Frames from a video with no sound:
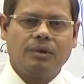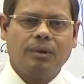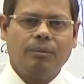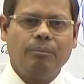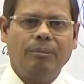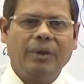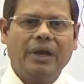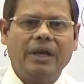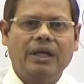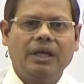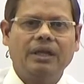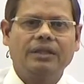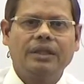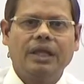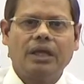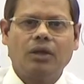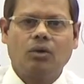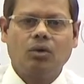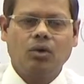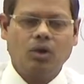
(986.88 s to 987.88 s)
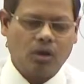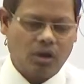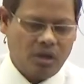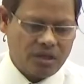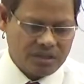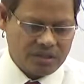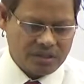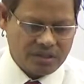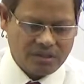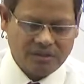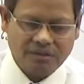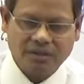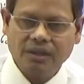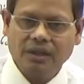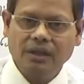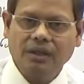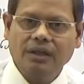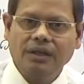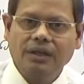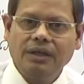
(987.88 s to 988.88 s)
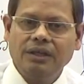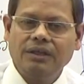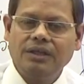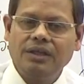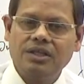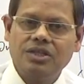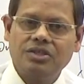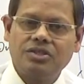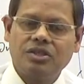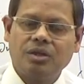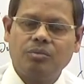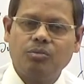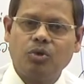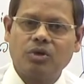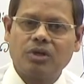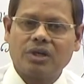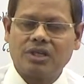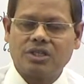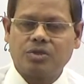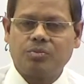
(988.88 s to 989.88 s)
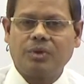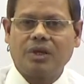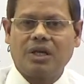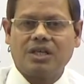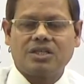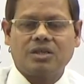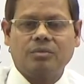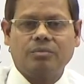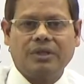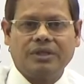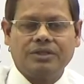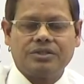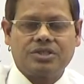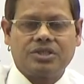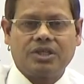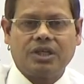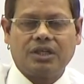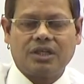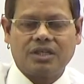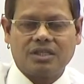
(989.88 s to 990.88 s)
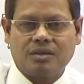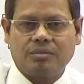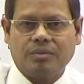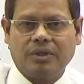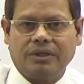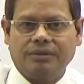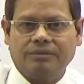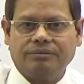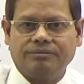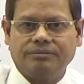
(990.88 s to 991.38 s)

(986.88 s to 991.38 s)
making their own laws in the Jammu and Kashmir Assembly, State Assembly,